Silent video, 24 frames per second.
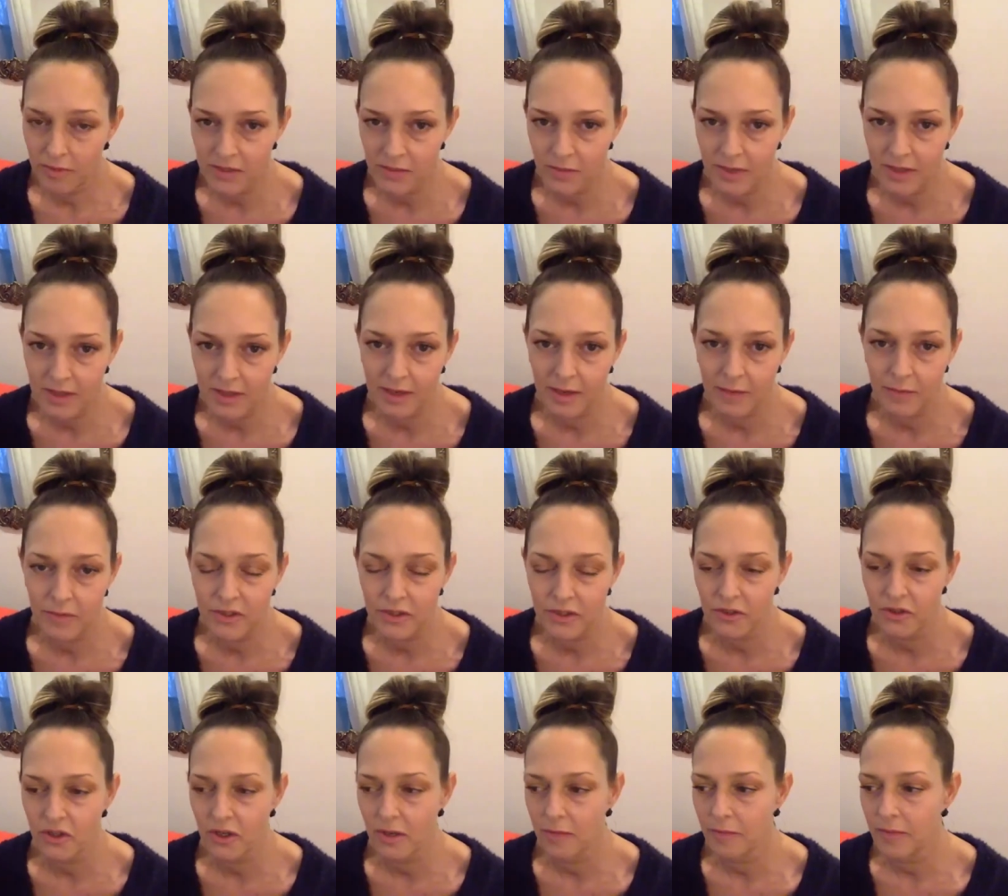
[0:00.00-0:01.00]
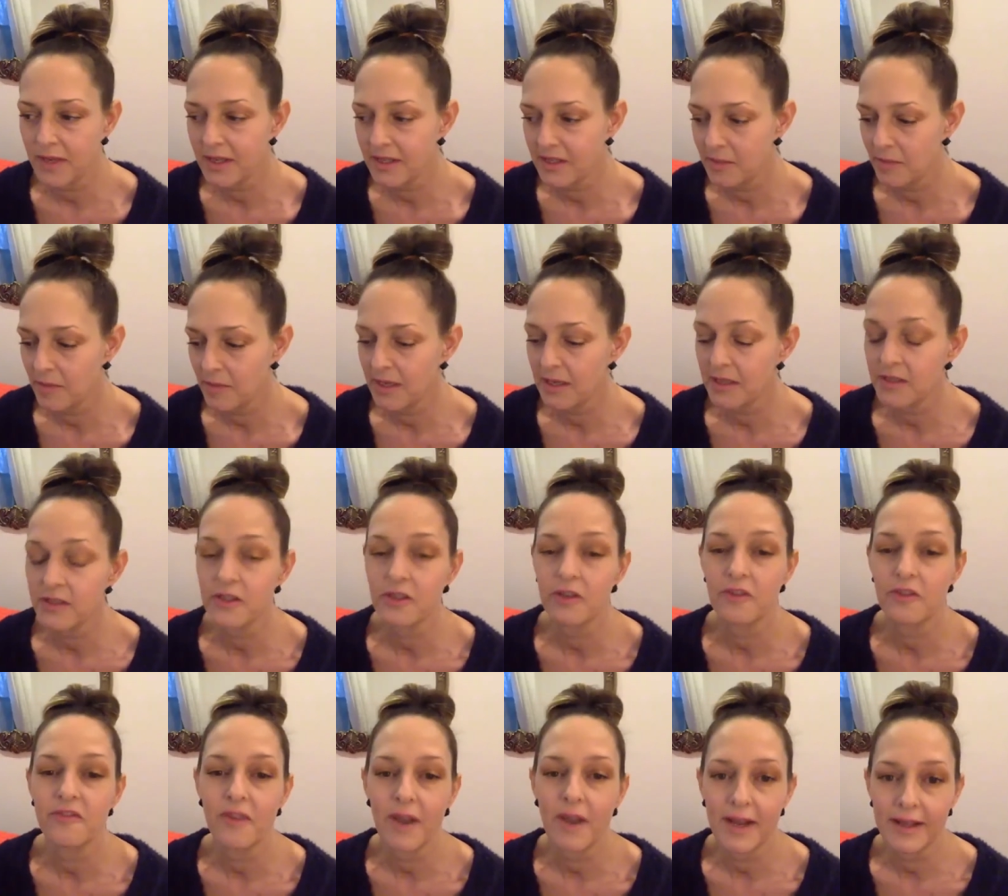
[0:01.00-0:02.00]
why the numbers are jumping is because
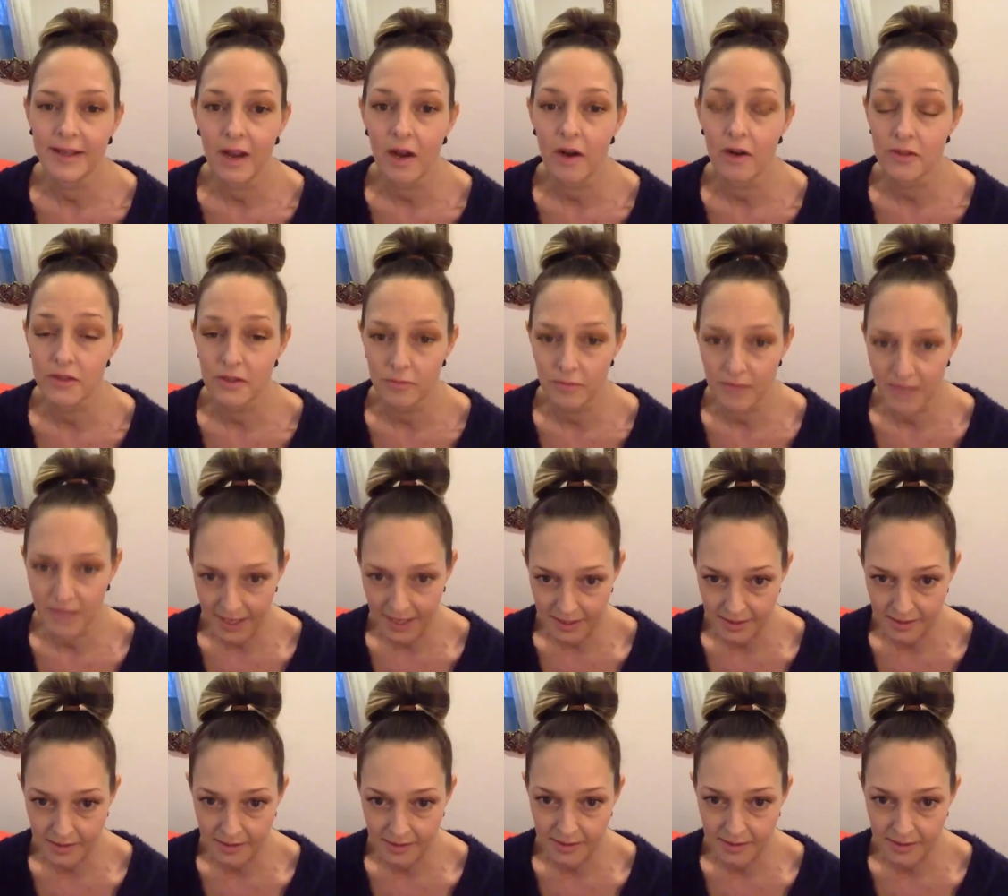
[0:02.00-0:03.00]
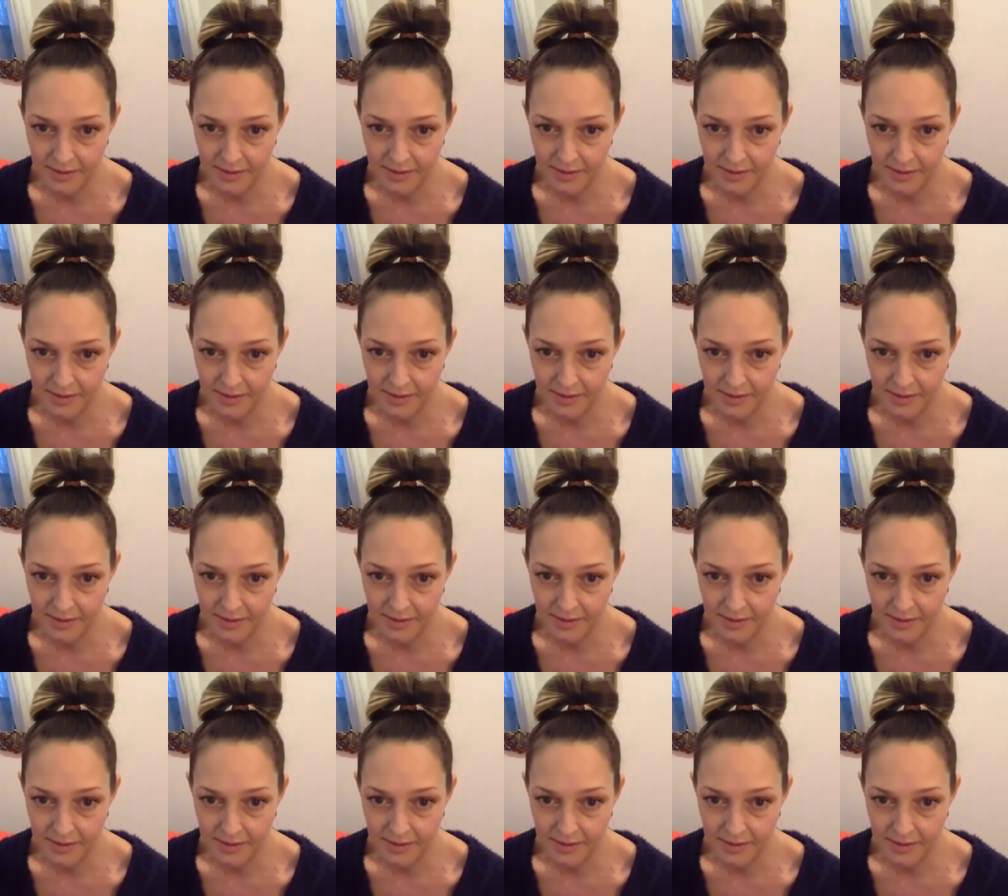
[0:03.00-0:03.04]
there finally are some tests.